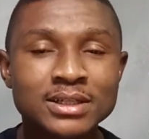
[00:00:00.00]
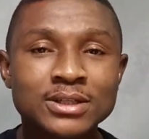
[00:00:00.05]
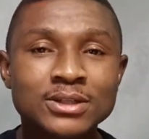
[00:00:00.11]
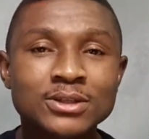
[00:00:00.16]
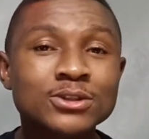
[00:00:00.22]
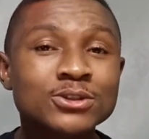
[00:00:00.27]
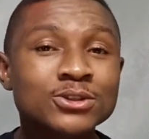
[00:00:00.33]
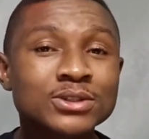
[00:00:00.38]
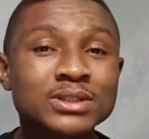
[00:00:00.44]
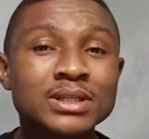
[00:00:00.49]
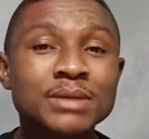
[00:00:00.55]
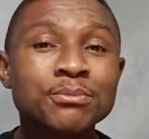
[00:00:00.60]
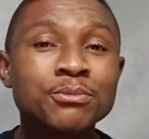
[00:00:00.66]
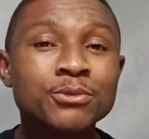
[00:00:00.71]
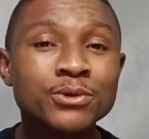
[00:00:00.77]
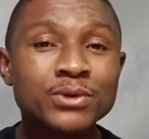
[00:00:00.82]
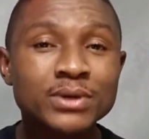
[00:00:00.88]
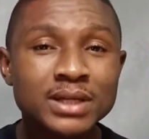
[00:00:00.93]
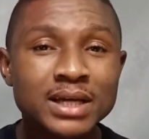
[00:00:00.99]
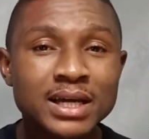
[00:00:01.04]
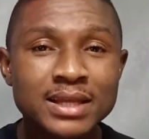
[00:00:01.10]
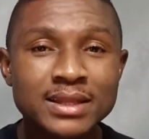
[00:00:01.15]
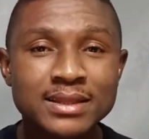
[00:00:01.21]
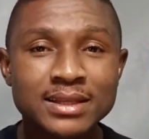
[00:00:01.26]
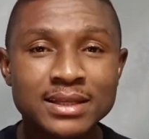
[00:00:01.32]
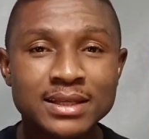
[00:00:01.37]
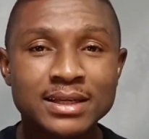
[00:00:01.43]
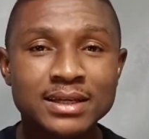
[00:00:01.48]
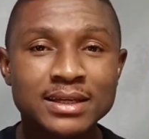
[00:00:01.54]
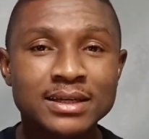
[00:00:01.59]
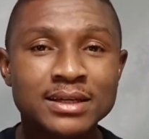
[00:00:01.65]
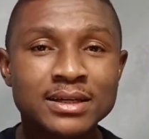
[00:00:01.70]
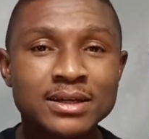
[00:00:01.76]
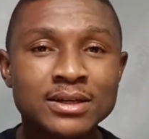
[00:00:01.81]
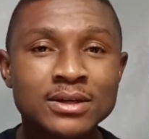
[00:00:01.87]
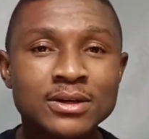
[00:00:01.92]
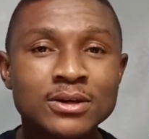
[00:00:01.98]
not just a mundane thing